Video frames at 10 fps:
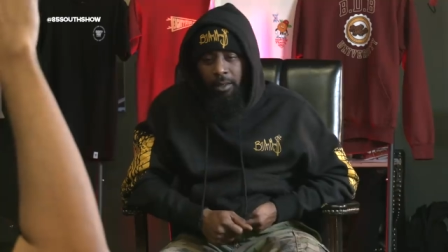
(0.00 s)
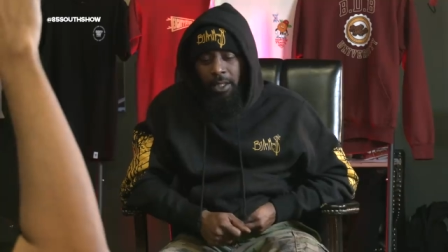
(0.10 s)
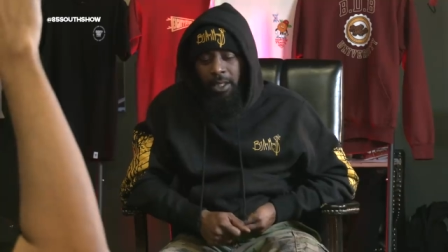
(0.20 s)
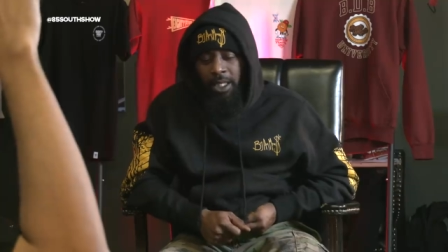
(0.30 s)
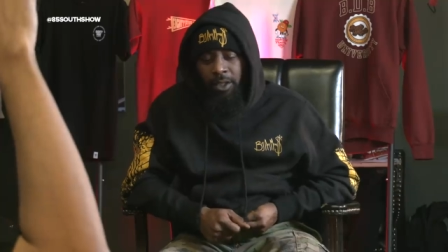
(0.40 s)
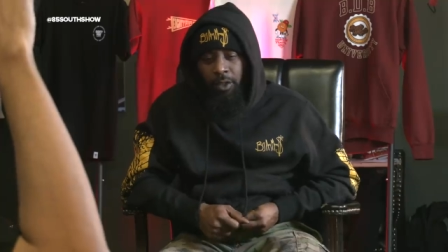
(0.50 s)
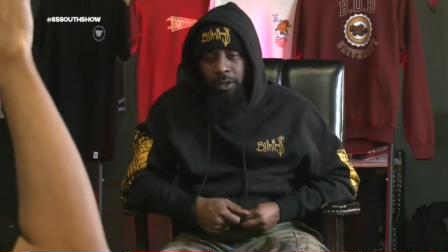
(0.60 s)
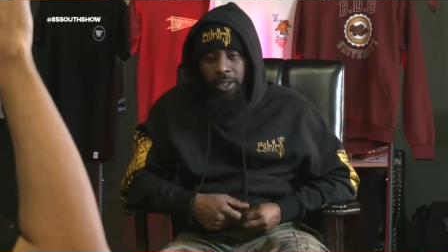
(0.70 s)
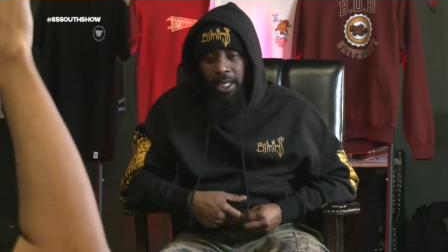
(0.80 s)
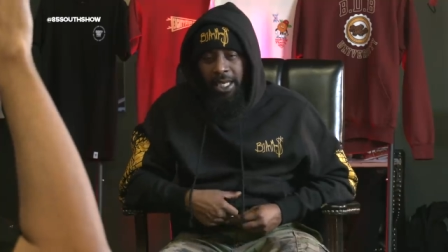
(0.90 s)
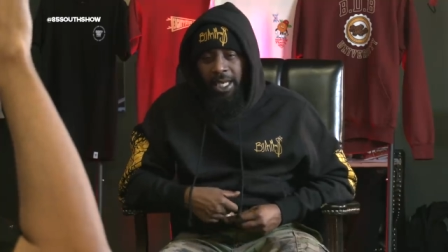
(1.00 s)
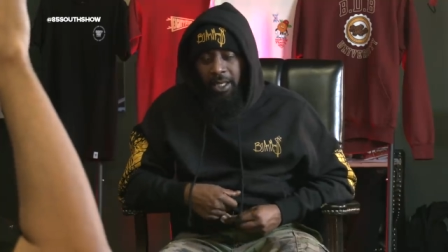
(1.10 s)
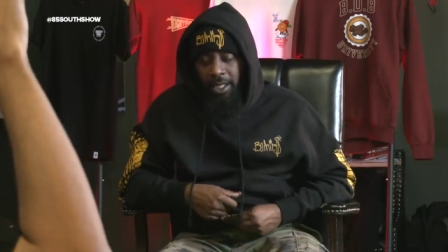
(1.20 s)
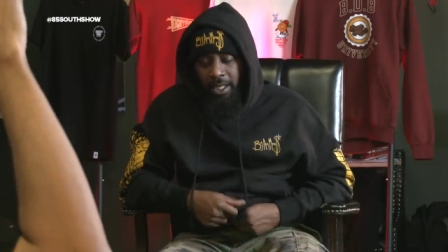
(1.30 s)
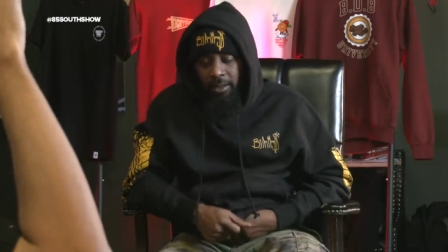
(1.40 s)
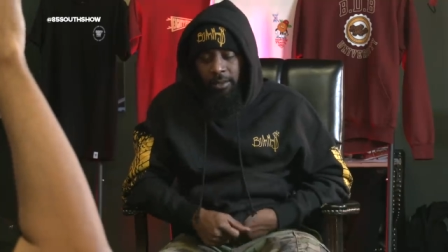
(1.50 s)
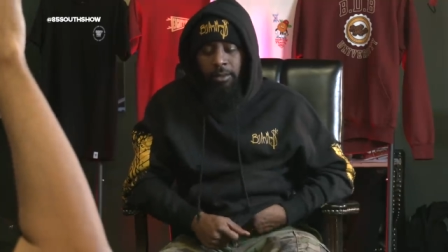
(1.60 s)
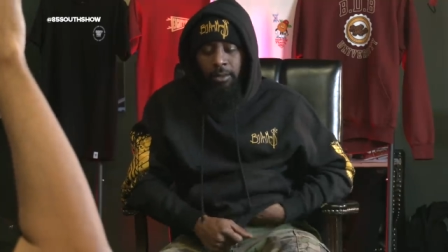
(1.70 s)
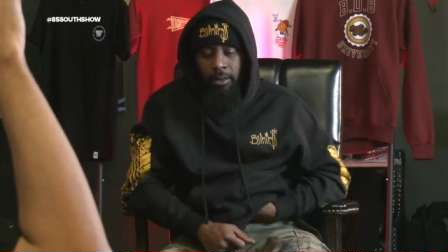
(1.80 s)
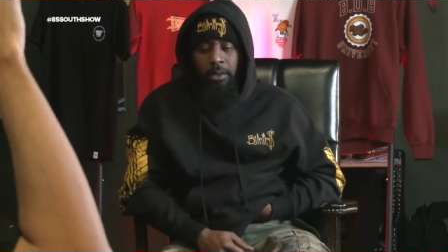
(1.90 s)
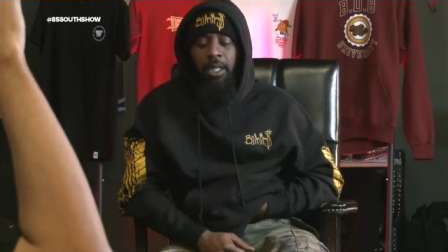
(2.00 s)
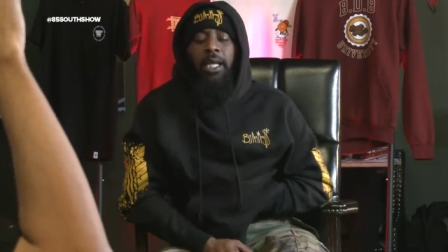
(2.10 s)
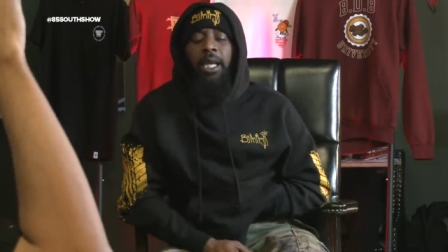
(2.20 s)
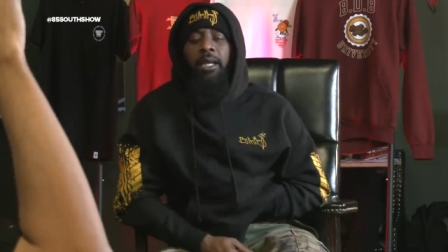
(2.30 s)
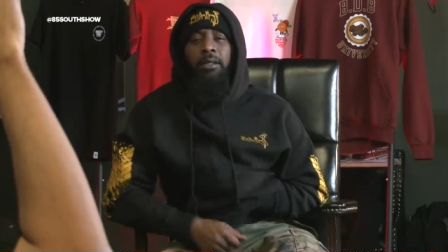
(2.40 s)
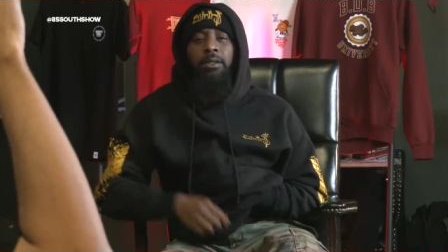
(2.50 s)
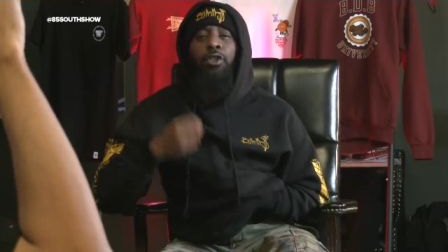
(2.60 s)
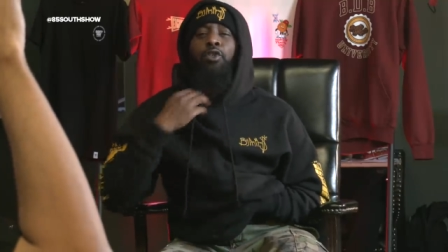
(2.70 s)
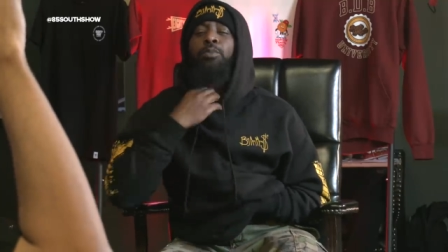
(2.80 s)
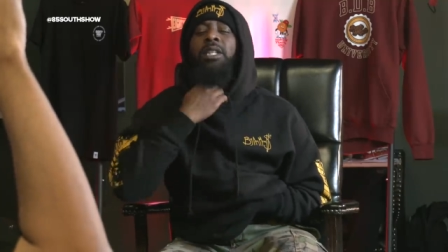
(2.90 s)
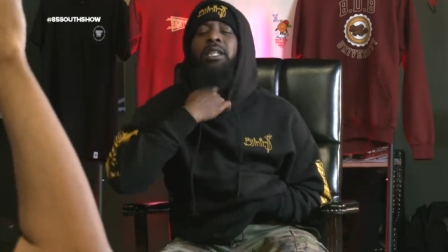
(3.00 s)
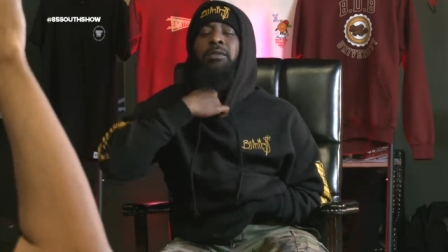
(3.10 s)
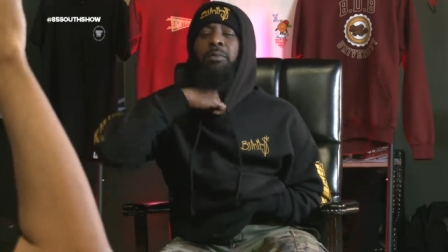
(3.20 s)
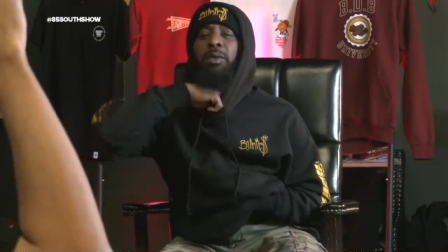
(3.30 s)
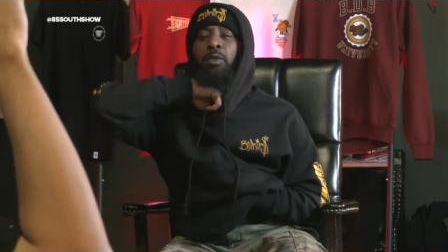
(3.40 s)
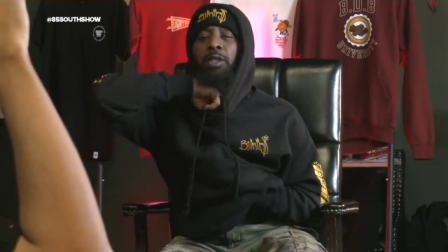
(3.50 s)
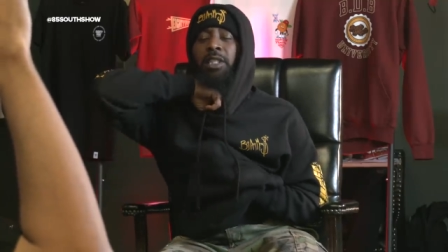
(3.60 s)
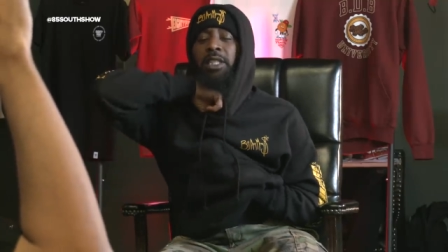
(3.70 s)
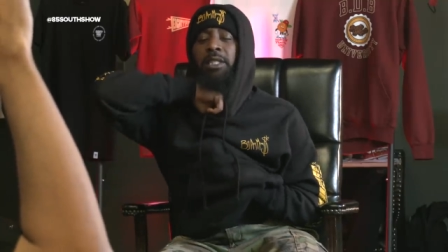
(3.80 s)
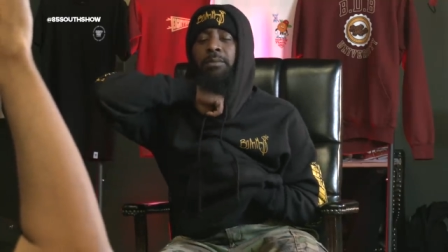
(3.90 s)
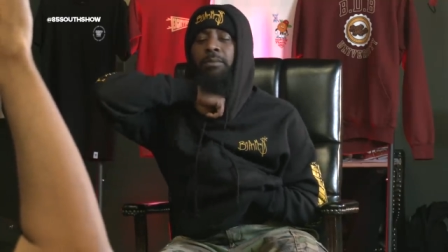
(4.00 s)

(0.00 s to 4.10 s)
I can do it. I got it, kid. I got it. Just believe in me one time.